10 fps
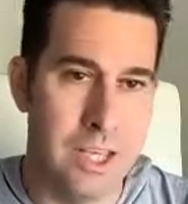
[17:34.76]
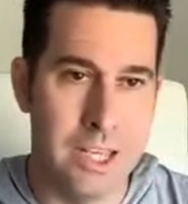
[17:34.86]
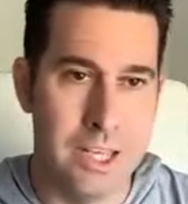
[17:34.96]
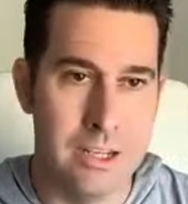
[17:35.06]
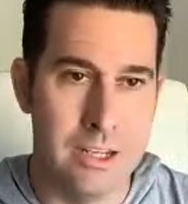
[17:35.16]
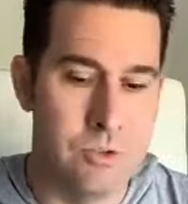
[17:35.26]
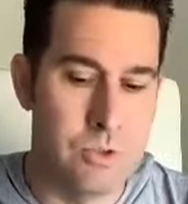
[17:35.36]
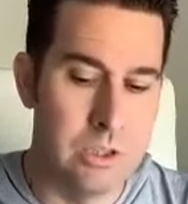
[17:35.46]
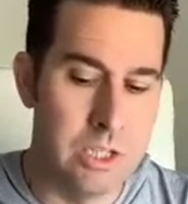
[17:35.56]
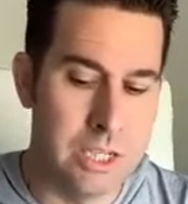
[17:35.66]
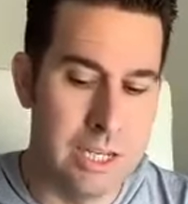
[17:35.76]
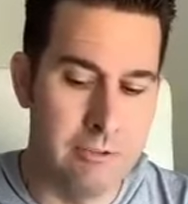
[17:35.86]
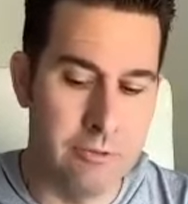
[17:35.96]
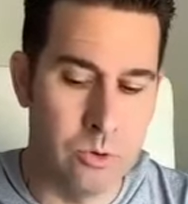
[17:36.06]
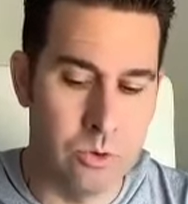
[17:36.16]
And
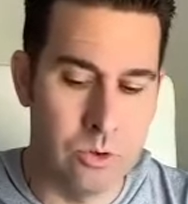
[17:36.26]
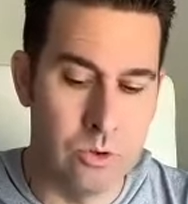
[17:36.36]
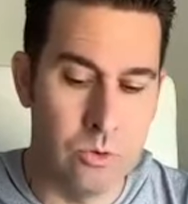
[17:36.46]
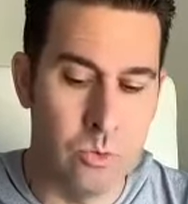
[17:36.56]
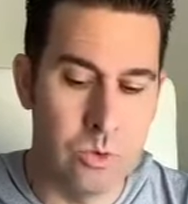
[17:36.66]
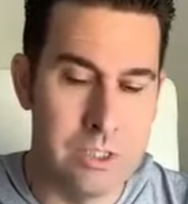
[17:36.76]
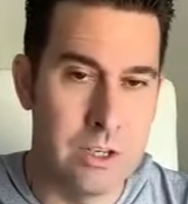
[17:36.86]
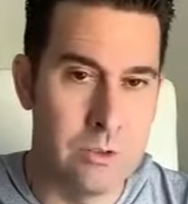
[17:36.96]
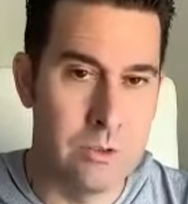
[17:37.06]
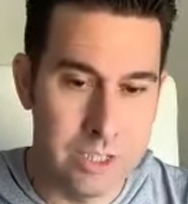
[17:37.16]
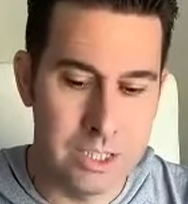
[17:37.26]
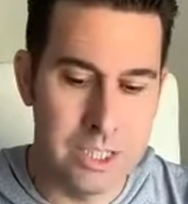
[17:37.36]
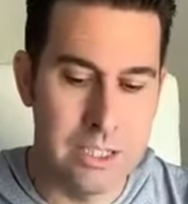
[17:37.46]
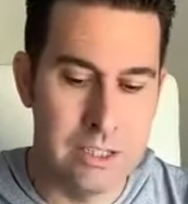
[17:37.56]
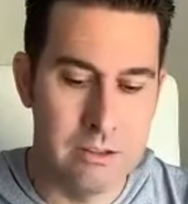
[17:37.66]
looking for what's going to
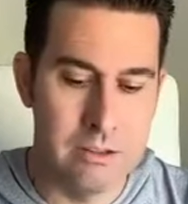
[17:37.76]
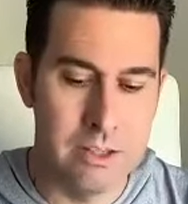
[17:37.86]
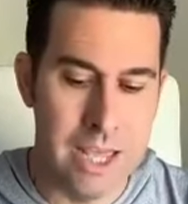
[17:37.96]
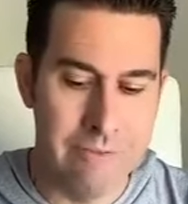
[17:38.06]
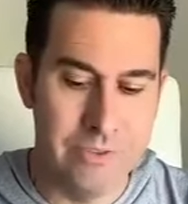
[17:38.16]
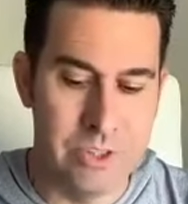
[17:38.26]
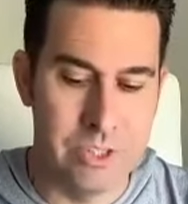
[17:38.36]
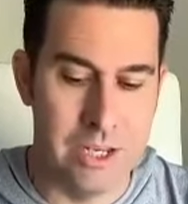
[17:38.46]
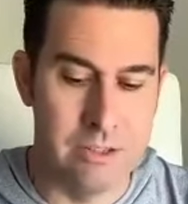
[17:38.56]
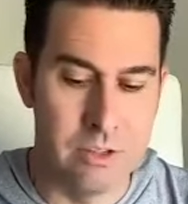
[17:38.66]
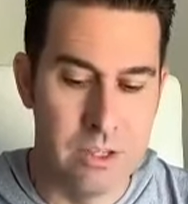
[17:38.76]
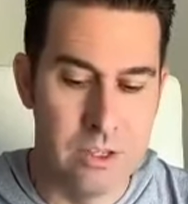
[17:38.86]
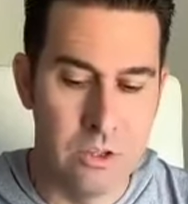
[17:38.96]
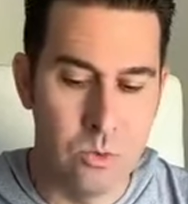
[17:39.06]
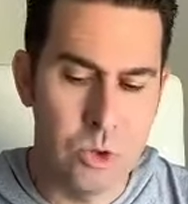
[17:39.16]
really emphasize.
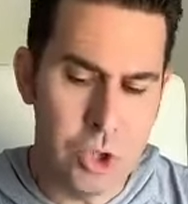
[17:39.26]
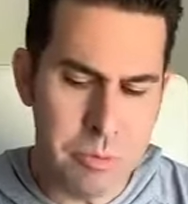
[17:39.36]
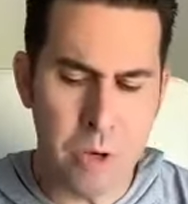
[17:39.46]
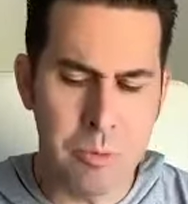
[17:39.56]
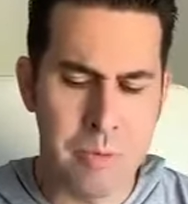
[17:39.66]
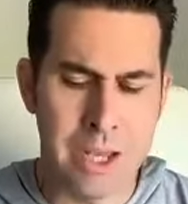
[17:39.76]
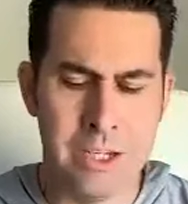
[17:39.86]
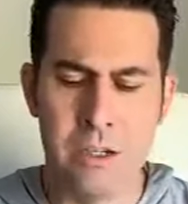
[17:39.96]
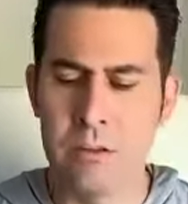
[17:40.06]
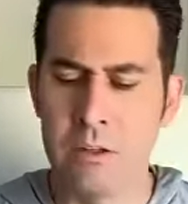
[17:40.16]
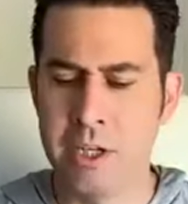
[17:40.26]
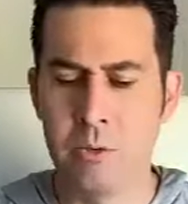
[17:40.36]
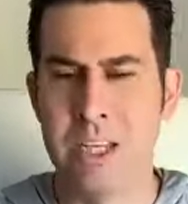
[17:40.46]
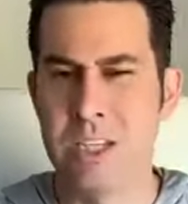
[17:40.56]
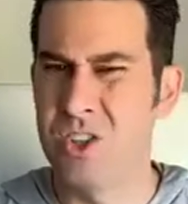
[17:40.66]
Would you be open minded to
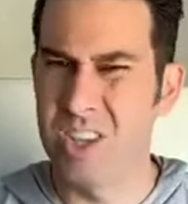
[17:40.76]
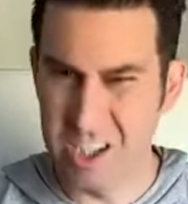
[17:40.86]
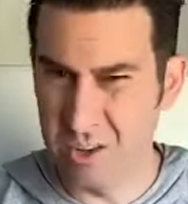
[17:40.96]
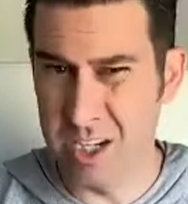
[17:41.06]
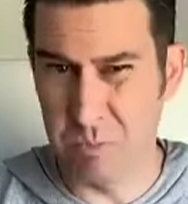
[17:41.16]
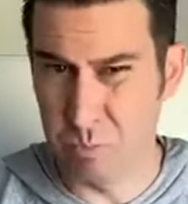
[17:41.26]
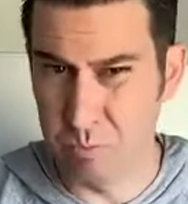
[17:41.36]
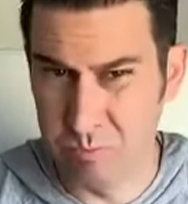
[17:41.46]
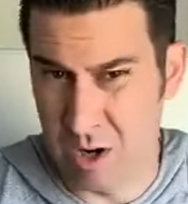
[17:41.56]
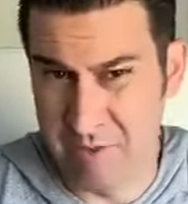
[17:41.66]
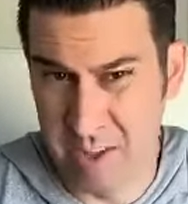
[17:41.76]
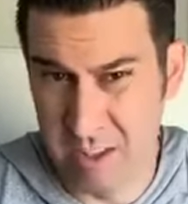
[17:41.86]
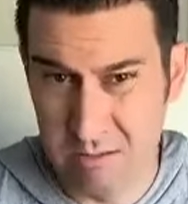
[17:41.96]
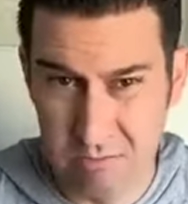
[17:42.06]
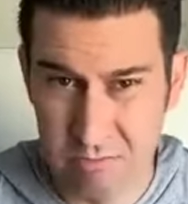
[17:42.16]
learning ways you can increase
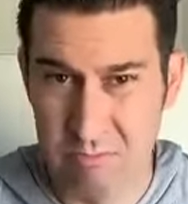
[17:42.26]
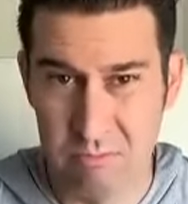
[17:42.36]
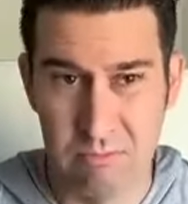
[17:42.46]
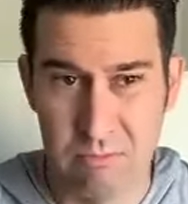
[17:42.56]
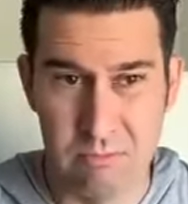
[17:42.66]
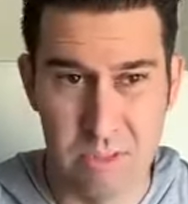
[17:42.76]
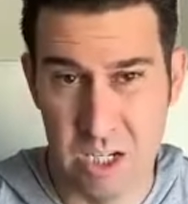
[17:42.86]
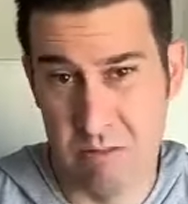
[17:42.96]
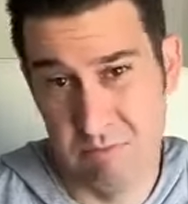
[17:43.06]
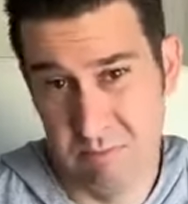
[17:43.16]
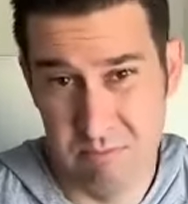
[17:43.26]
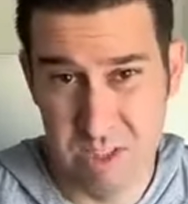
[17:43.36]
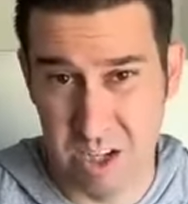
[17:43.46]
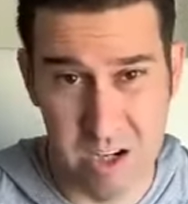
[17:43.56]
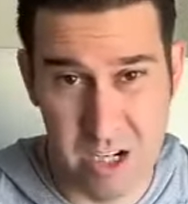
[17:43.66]
profits? You know, I'm
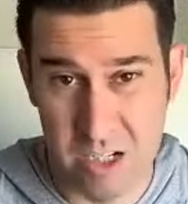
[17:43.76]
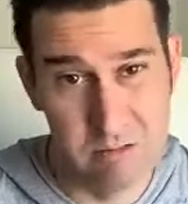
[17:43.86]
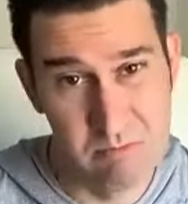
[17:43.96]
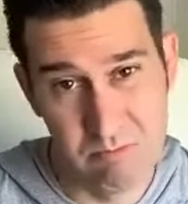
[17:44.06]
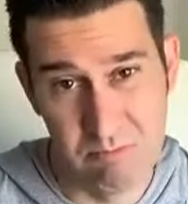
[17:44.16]
just curious.